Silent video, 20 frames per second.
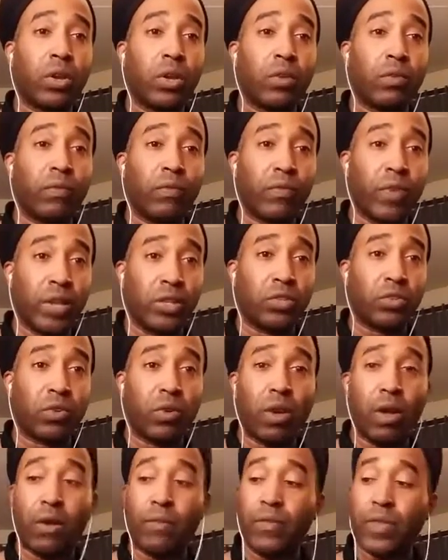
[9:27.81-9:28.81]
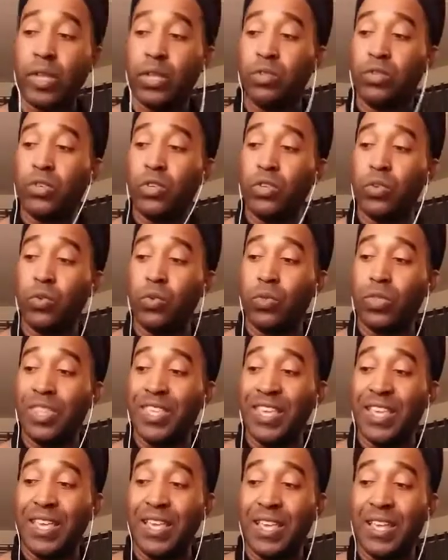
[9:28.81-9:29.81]
to venture off into
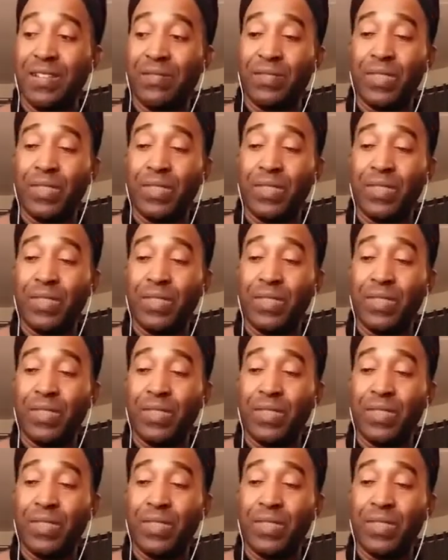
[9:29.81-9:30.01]
the